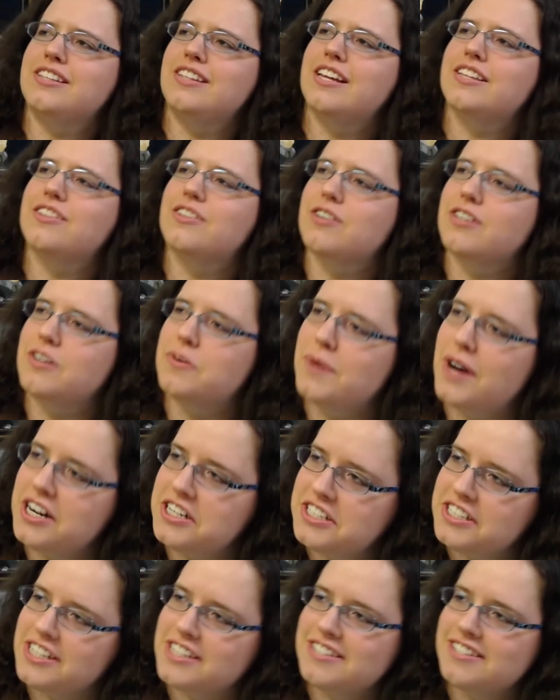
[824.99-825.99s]
like they're gonna
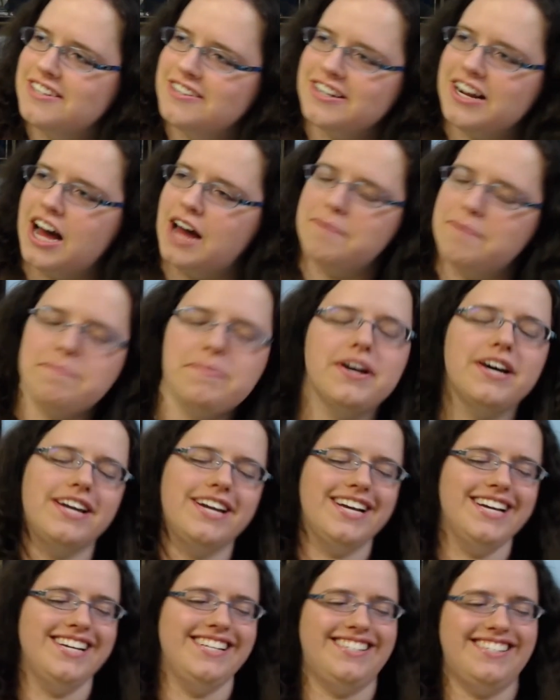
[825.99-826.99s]
watch this? They're not, but
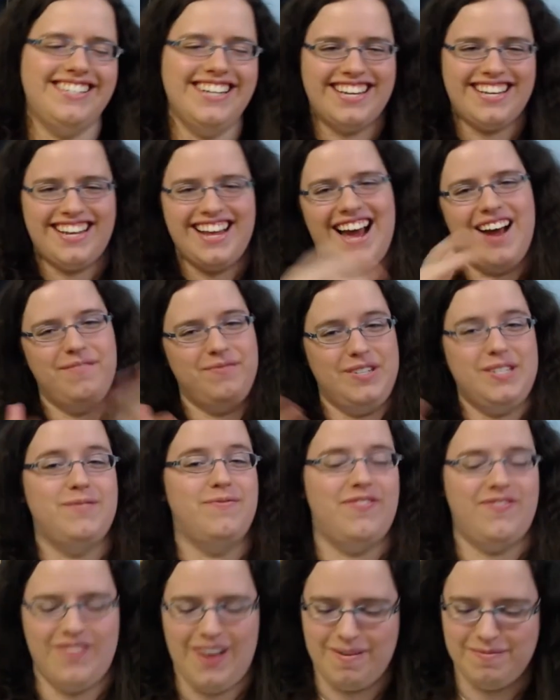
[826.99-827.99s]
it's just I'm
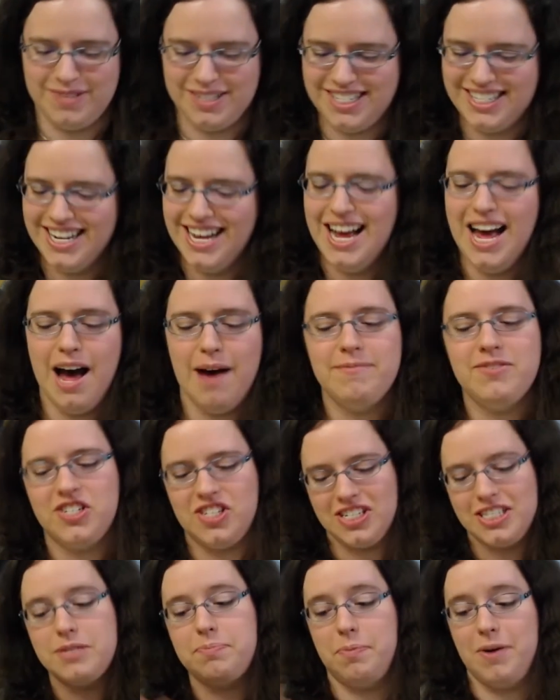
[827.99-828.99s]
just
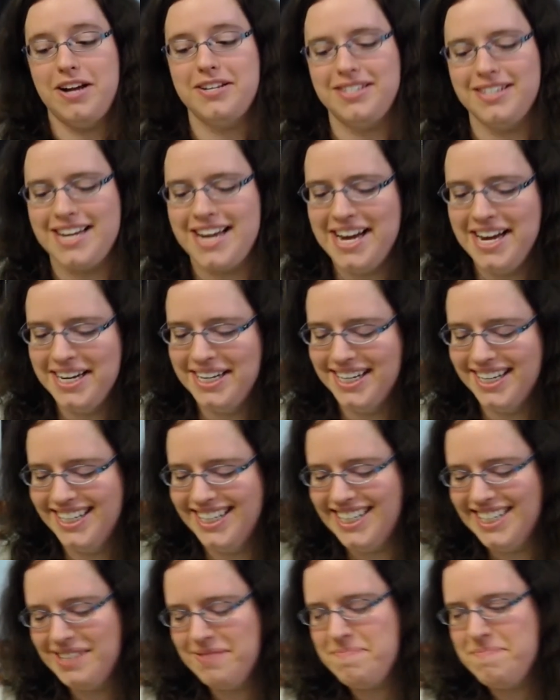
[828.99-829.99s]
expressing.
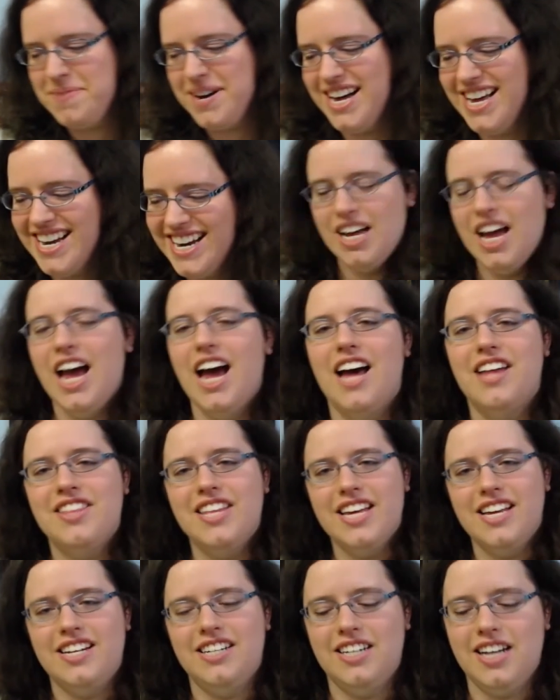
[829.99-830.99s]
And
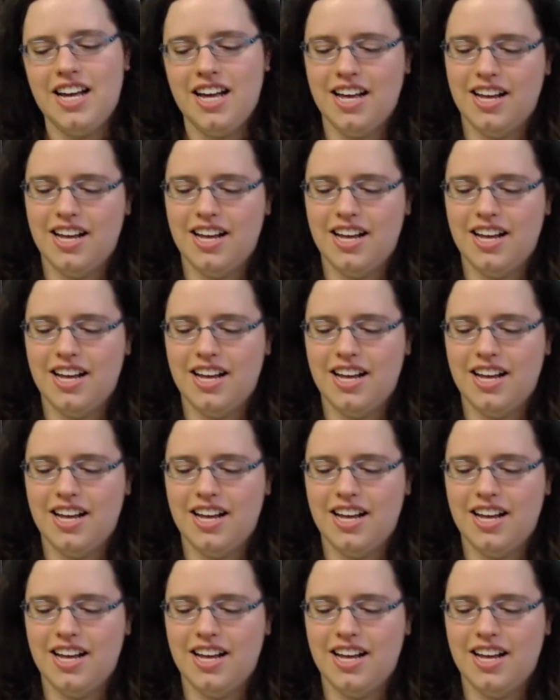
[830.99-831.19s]
then